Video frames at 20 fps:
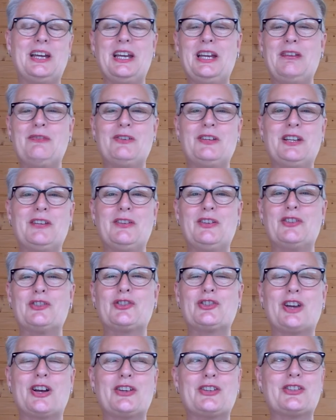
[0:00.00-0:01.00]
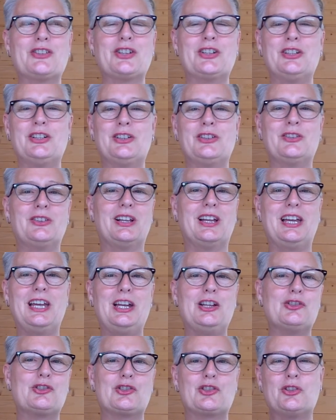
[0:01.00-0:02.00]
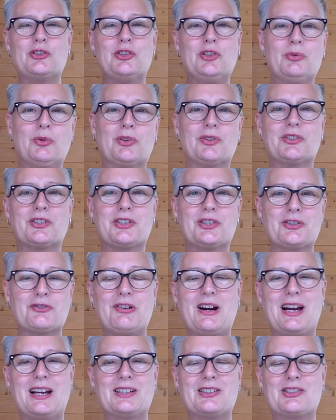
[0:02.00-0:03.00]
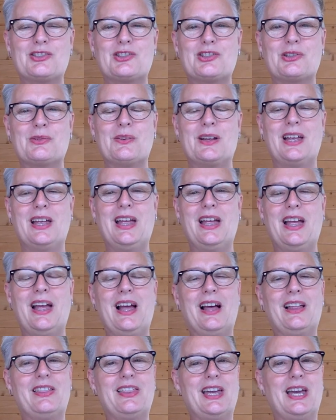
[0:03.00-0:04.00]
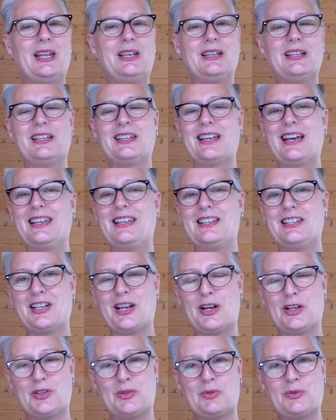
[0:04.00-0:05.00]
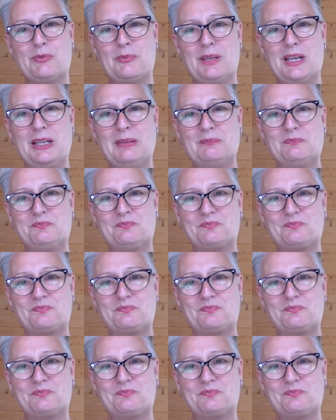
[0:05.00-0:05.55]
even if it's just a little itch that you want to scratch, then get in touch with me.